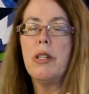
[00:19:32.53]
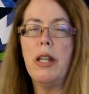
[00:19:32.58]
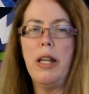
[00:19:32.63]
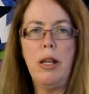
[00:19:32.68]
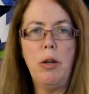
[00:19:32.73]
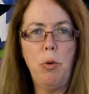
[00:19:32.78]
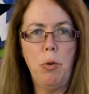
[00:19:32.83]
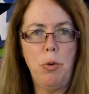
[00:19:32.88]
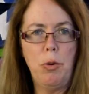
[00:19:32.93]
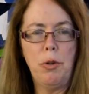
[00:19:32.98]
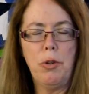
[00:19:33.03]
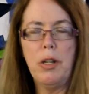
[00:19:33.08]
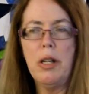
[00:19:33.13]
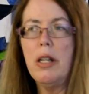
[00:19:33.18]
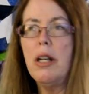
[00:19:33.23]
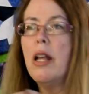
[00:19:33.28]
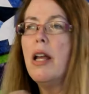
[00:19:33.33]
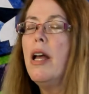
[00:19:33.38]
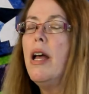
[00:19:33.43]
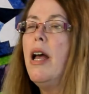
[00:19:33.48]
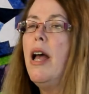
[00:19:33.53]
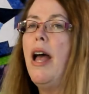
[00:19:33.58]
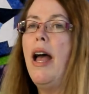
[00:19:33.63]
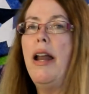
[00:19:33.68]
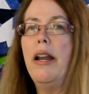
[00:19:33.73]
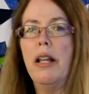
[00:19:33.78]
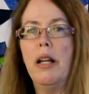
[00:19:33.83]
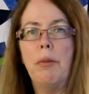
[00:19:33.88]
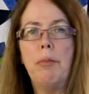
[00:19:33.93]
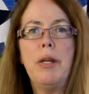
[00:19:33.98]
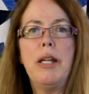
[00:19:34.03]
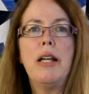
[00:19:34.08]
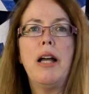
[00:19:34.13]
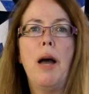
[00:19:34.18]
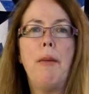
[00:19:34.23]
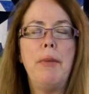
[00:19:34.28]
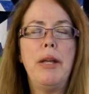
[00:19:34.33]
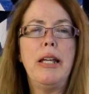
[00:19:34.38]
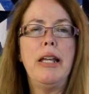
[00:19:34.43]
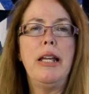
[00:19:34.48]
They ordered it, and it'll be
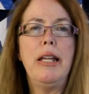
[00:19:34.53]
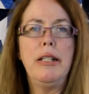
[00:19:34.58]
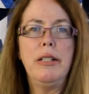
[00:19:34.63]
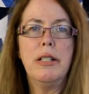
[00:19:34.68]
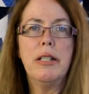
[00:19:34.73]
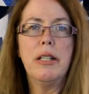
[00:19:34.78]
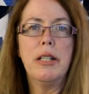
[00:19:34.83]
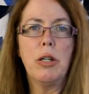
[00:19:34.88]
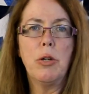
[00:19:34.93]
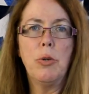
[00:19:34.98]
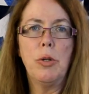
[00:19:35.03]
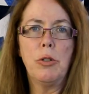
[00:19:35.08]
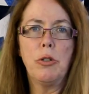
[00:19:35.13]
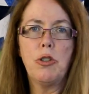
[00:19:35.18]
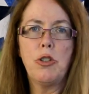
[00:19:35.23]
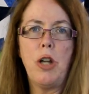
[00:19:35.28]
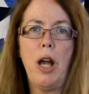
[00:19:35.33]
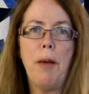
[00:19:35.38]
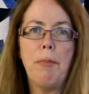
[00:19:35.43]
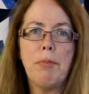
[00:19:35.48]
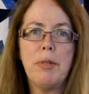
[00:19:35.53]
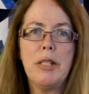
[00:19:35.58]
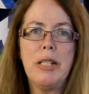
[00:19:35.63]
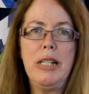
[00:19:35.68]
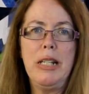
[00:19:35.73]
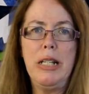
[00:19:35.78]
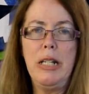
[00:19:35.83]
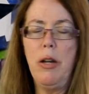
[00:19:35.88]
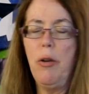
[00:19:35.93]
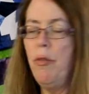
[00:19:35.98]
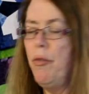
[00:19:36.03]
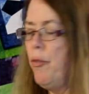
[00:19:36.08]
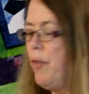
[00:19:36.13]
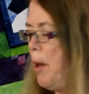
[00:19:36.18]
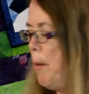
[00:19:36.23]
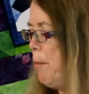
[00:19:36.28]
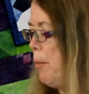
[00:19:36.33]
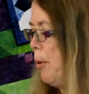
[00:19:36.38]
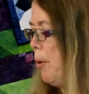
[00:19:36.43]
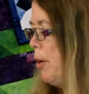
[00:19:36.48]
coming into the quilt shops in
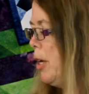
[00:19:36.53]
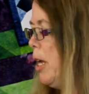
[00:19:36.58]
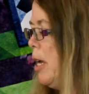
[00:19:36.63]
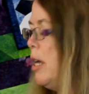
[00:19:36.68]
November.